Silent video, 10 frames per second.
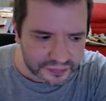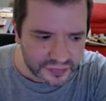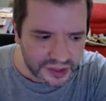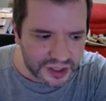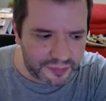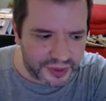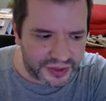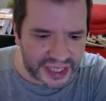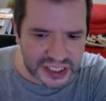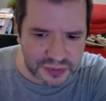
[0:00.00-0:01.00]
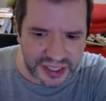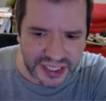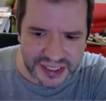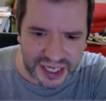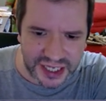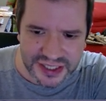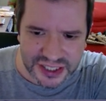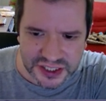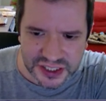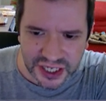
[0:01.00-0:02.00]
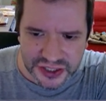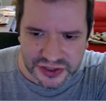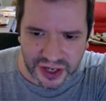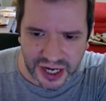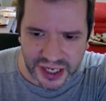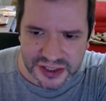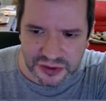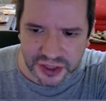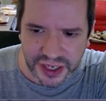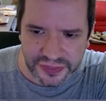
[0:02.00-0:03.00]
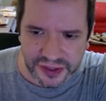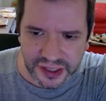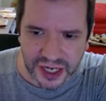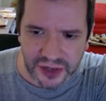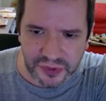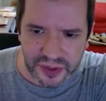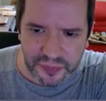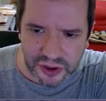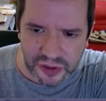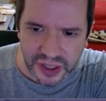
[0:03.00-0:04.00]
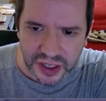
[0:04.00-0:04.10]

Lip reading: But that's what he does. He just tries to hit the guy with a broom.